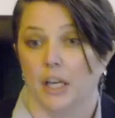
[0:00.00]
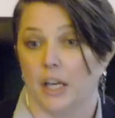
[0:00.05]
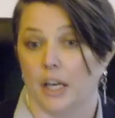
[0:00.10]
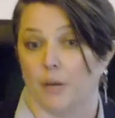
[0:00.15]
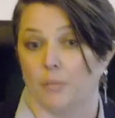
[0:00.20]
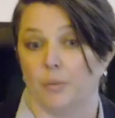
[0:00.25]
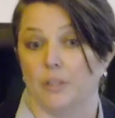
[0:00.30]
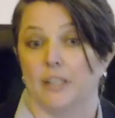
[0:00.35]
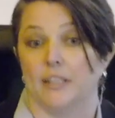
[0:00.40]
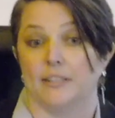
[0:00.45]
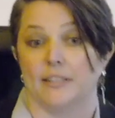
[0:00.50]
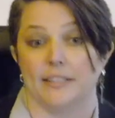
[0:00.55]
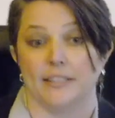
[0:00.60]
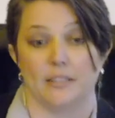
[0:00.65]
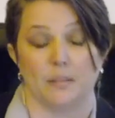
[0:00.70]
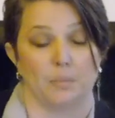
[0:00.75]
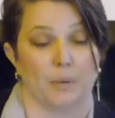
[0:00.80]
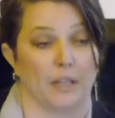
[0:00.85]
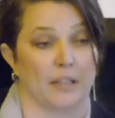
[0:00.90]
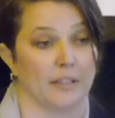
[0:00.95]
and we
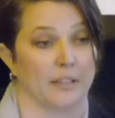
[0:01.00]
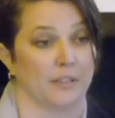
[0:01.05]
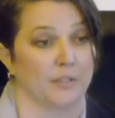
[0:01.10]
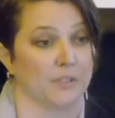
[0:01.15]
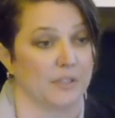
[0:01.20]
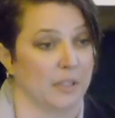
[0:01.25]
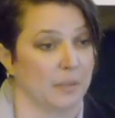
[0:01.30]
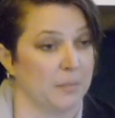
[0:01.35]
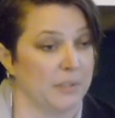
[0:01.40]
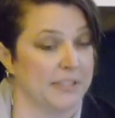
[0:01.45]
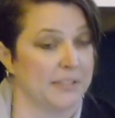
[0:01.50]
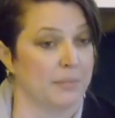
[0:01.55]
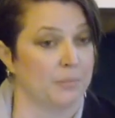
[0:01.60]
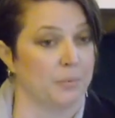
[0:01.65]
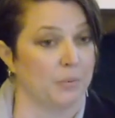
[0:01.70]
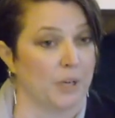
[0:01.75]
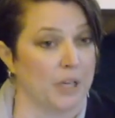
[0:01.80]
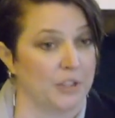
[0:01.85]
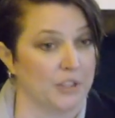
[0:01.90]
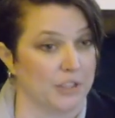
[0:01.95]
anticipate that there's going to be some
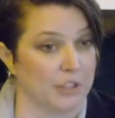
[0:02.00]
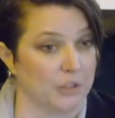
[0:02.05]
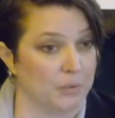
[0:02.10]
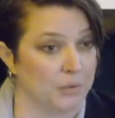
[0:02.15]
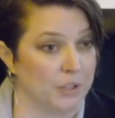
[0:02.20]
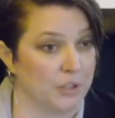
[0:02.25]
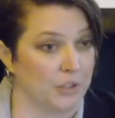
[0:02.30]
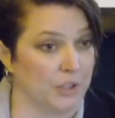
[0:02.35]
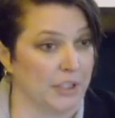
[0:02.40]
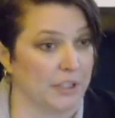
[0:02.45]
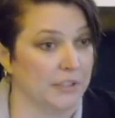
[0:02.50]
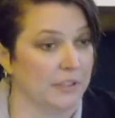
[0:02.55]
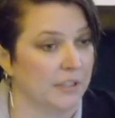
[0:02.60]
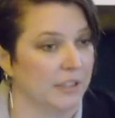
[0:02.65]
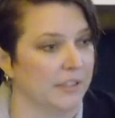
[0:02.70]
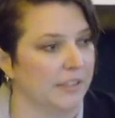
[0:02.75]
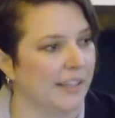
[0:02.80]
project attrition.